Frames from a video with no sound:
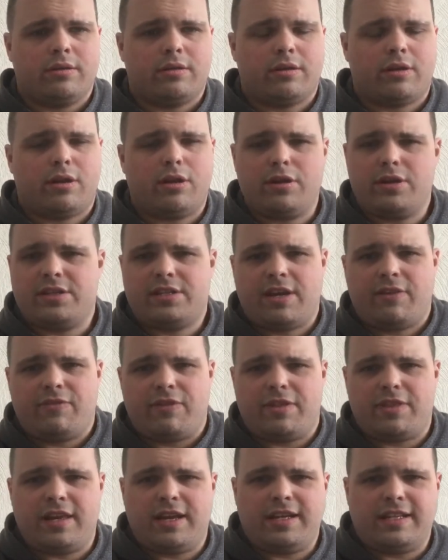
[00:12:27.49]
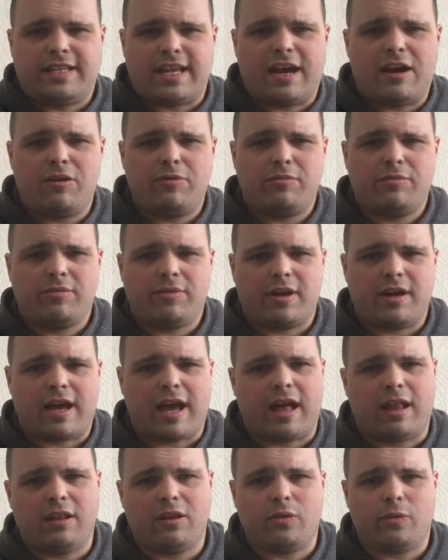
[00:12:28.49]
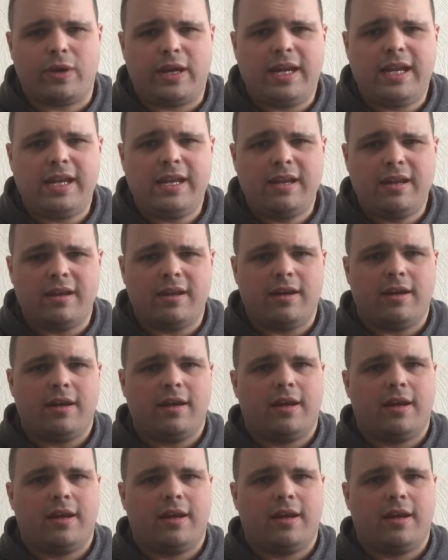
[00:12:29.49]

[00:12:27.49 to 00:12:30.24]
Close everything down at Halloween?